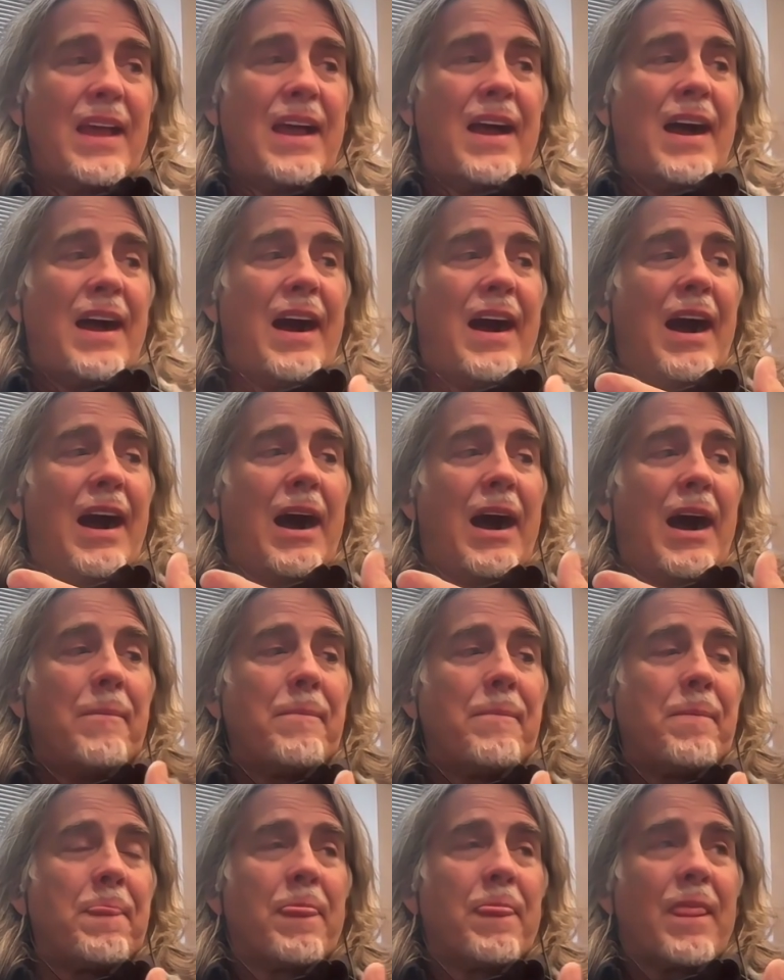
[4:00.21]
um,
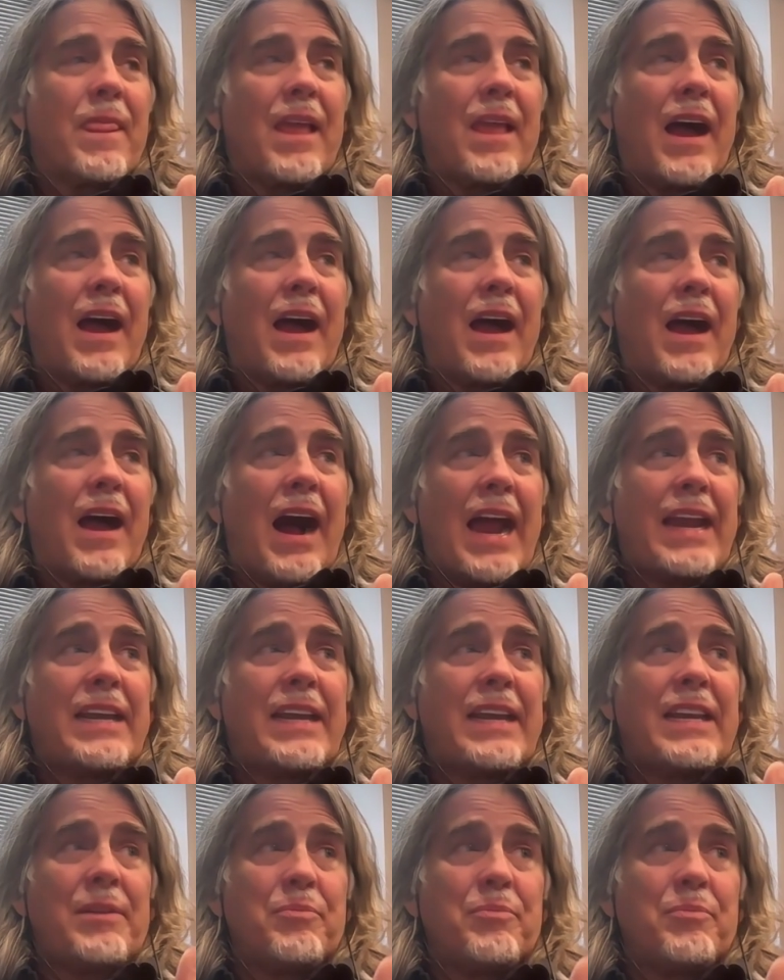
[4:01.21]
I
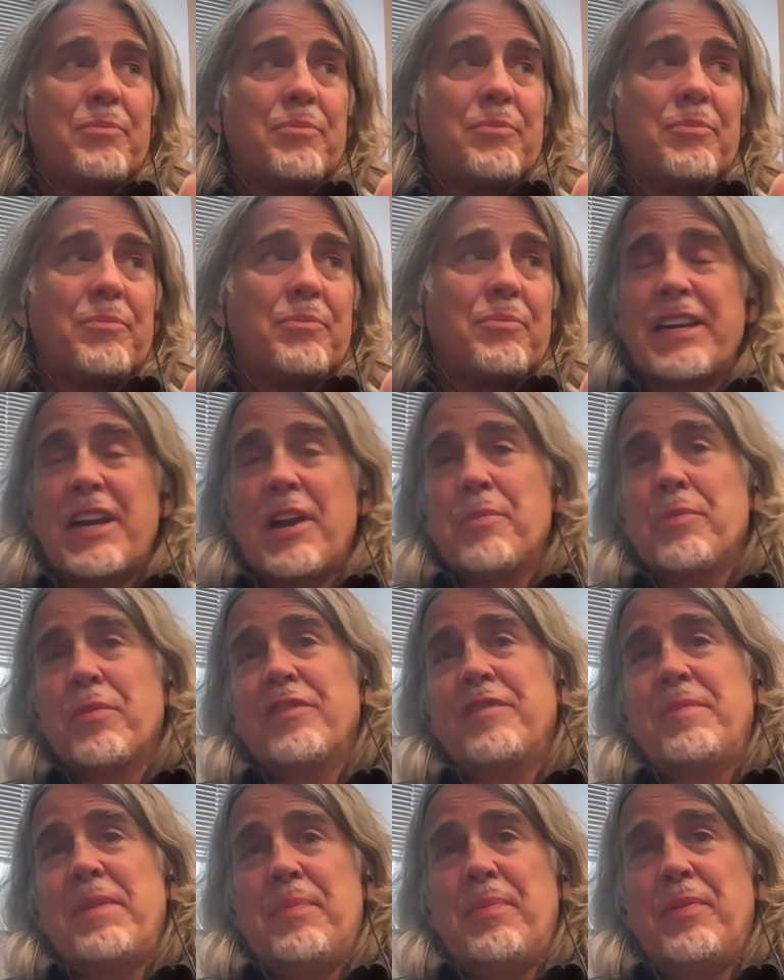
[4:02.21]
impressed a number of
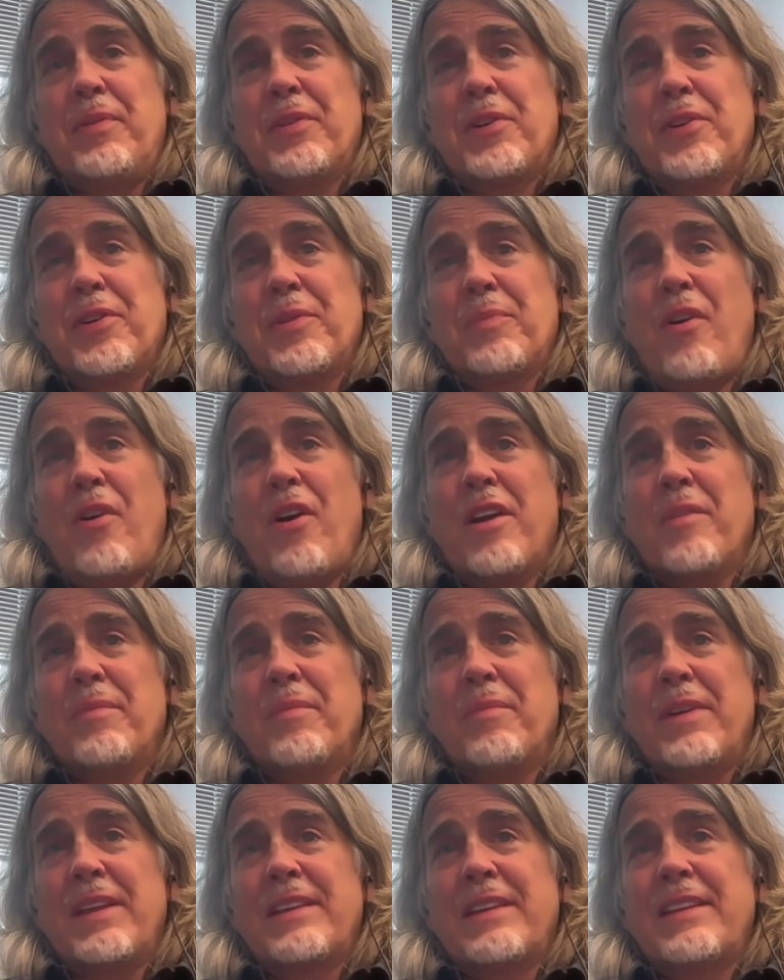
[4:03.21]
people in her department,
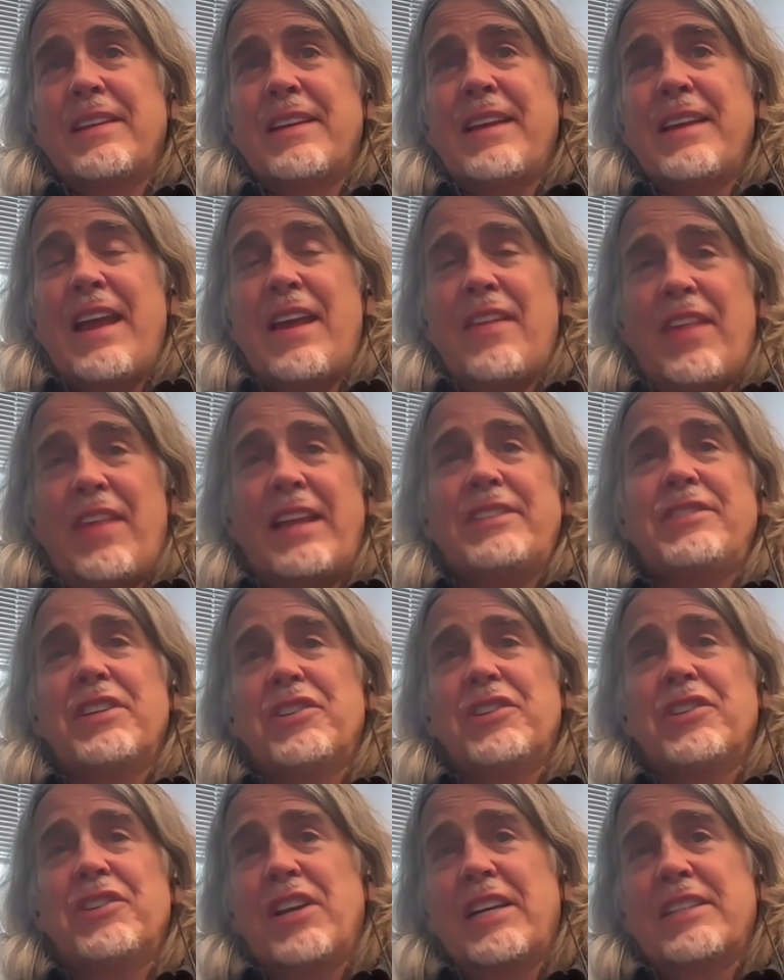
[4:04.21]
and they
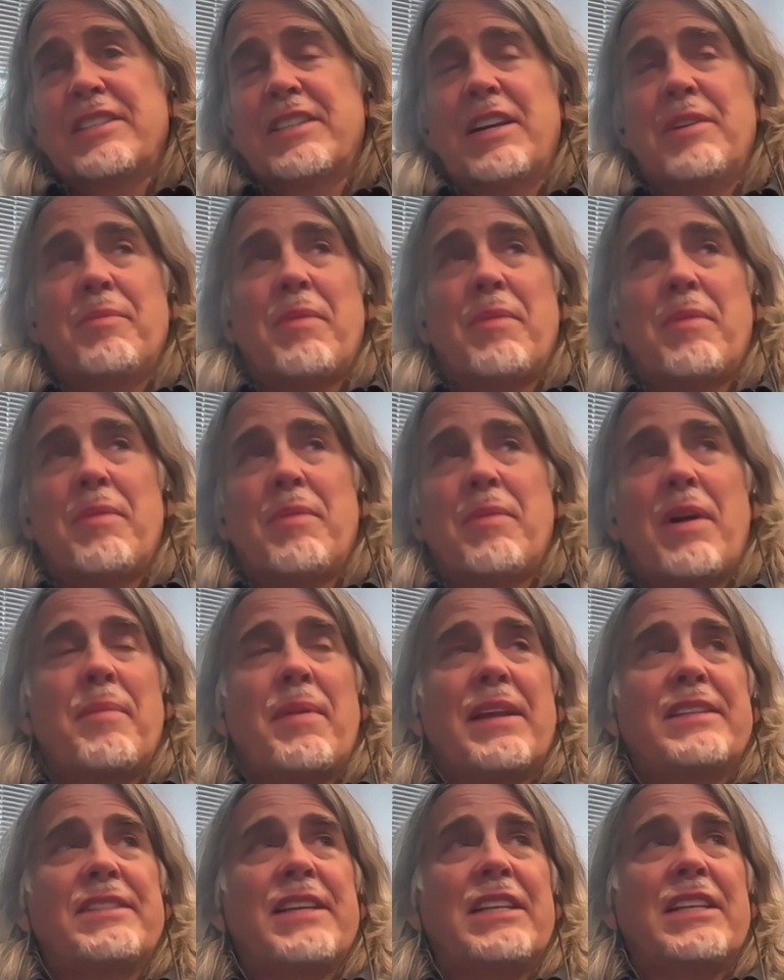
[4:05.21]
suggested it might make
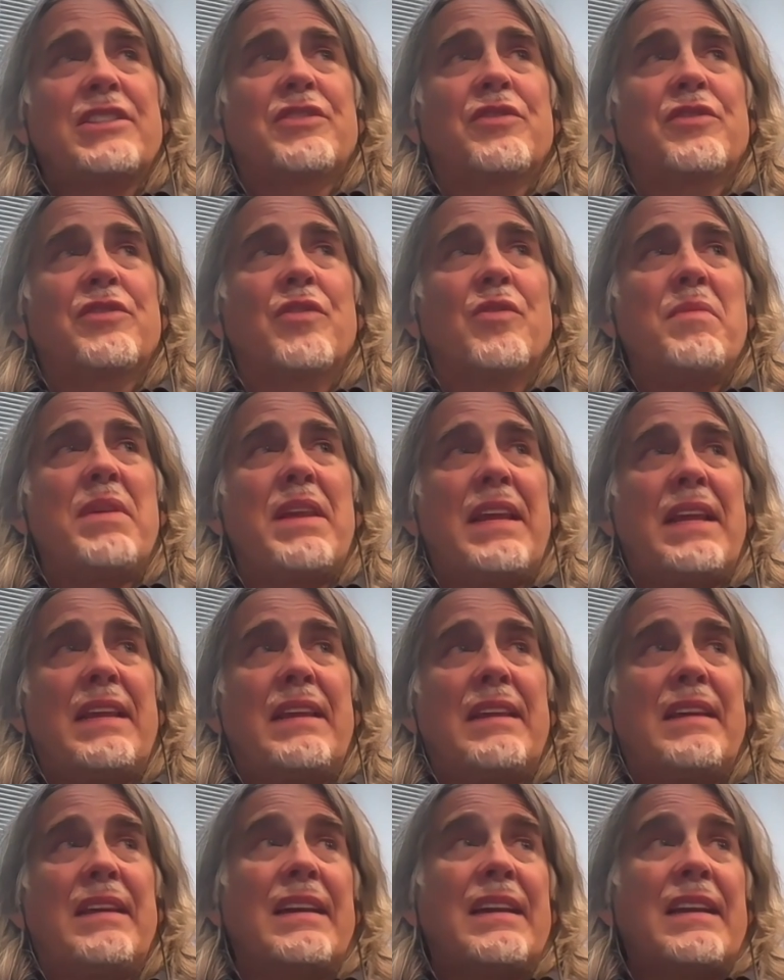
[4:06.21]
sense for me
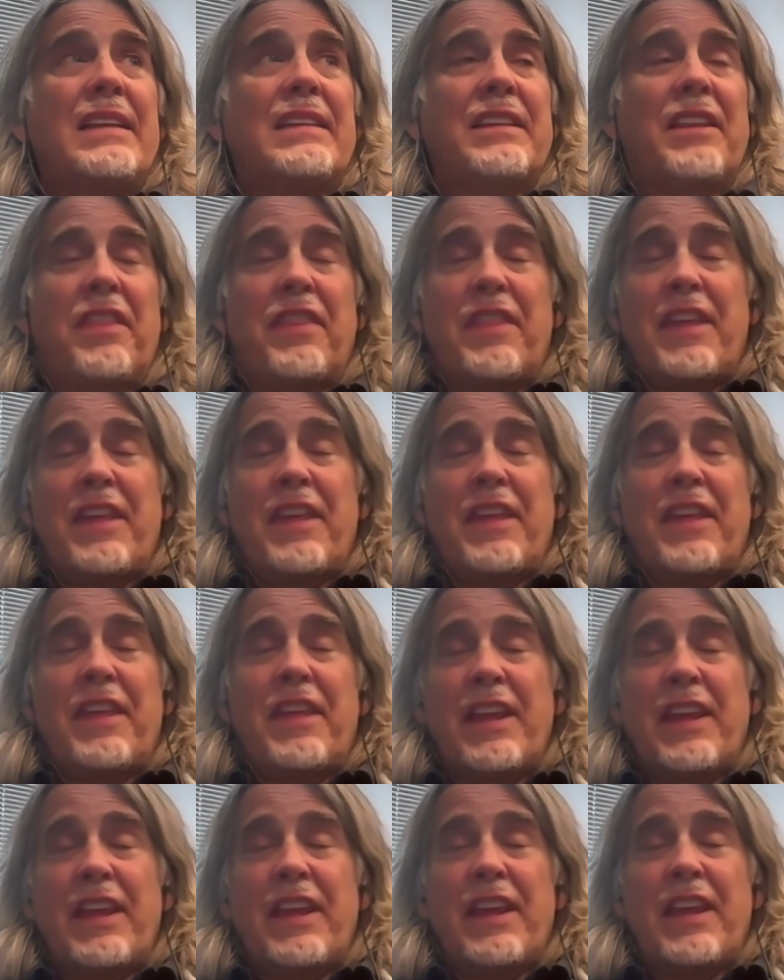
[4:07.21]
to think about
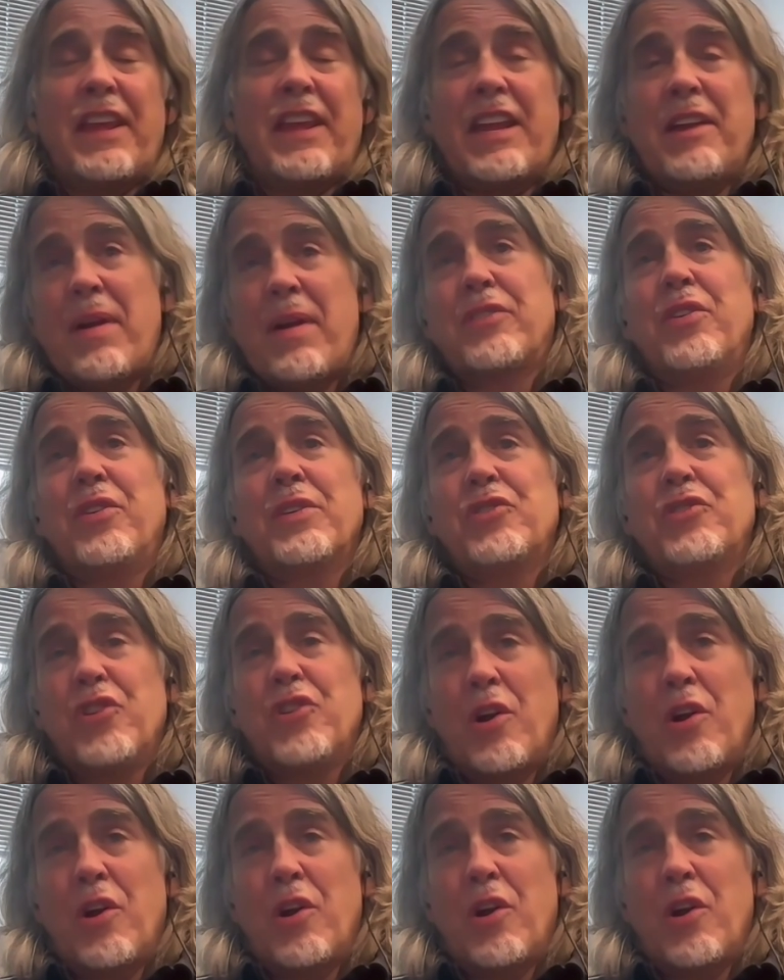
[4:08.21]
doing genomic
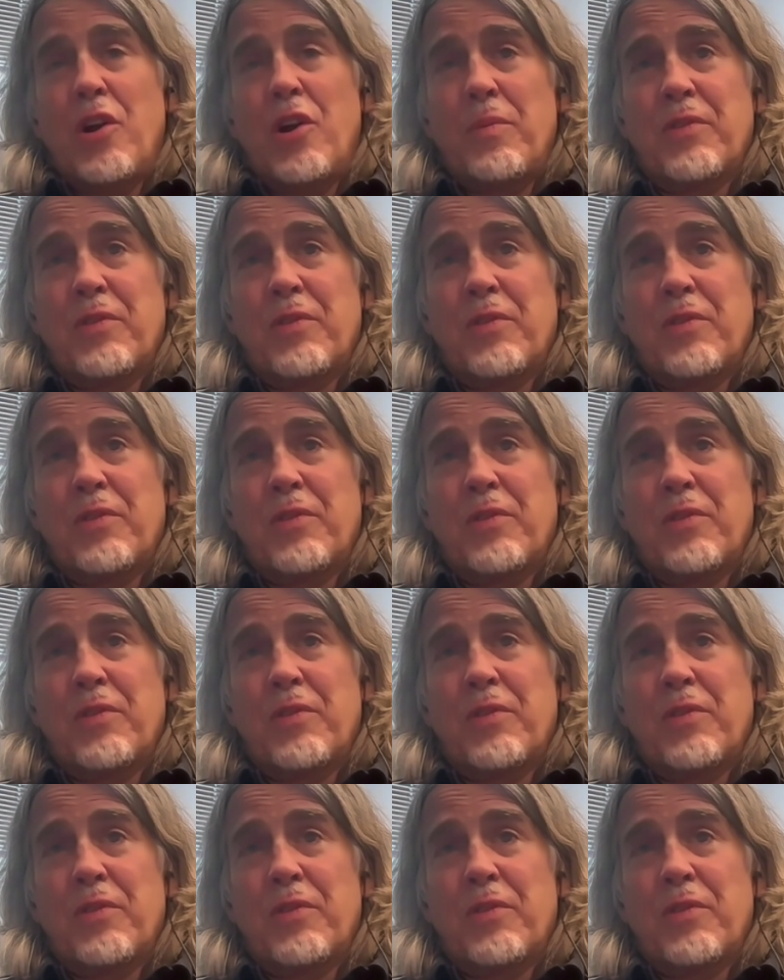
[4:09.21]
research.